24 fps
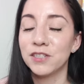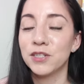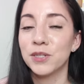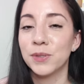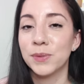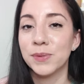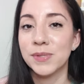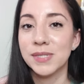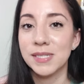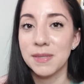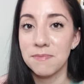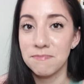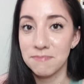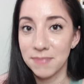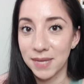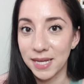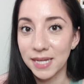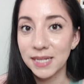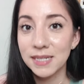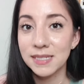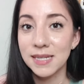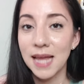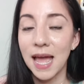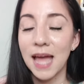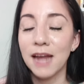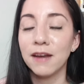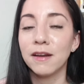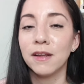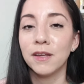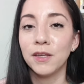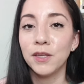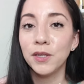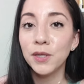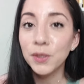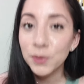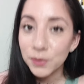to submit. And
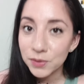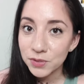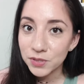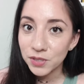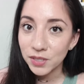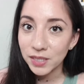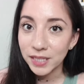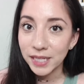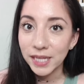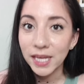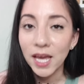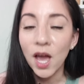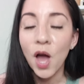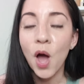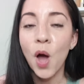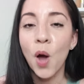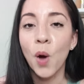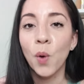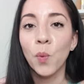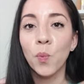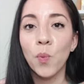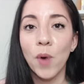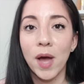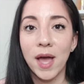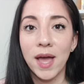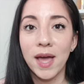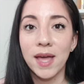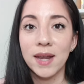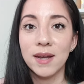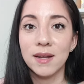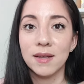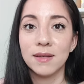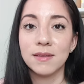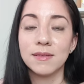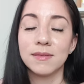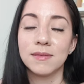usually,
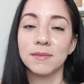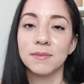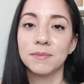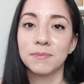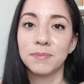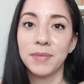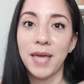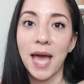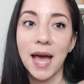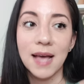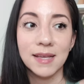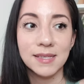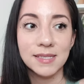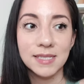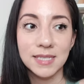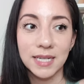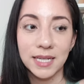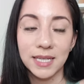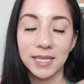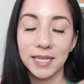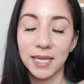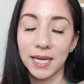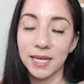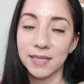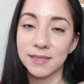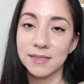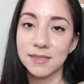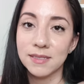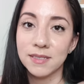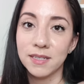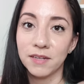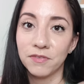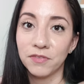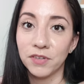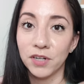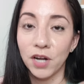when casting gets
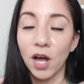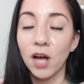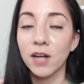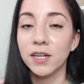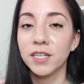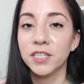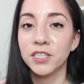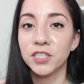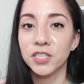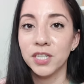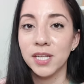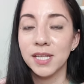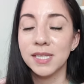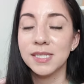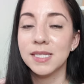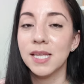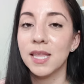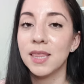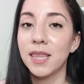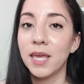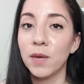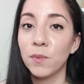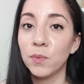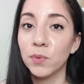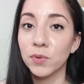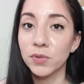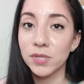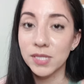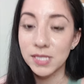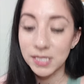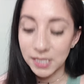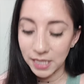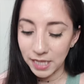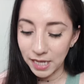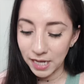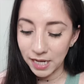different auditions, they will
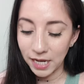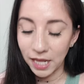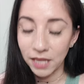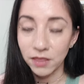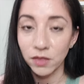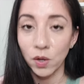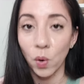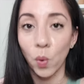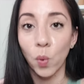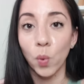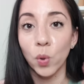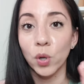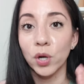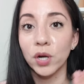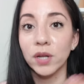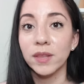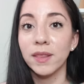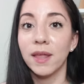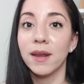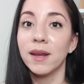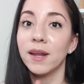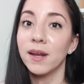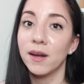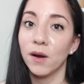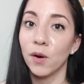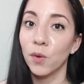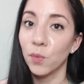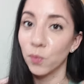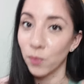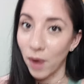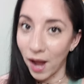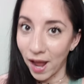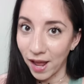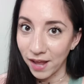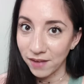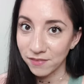see it in the order that it
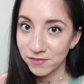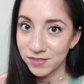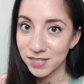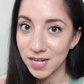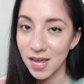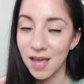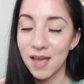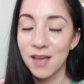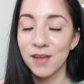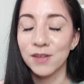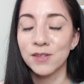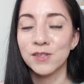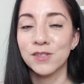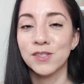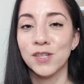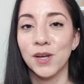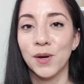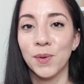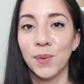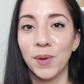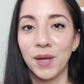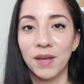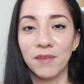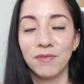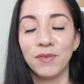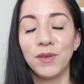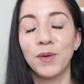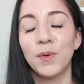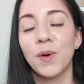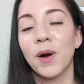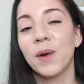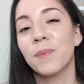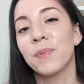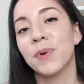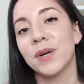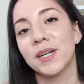arrived. So if you
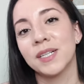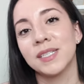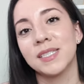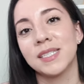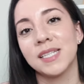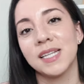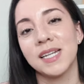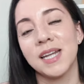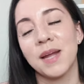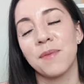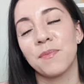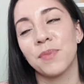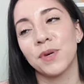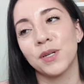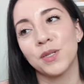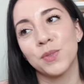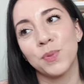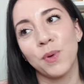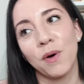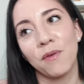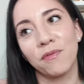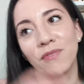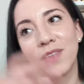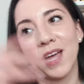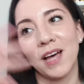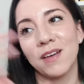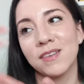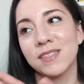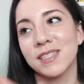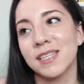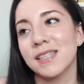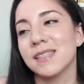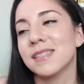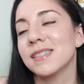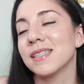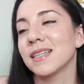are person number
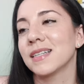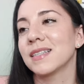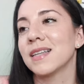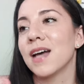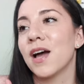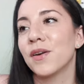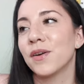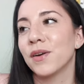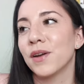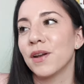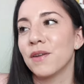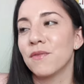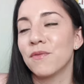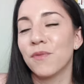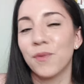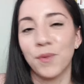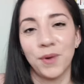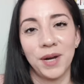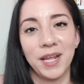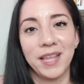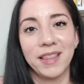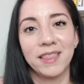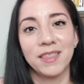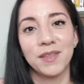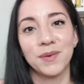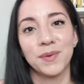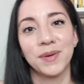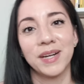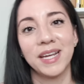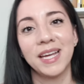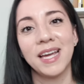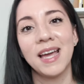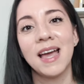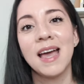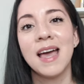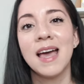
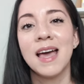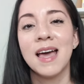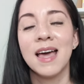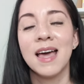12,643,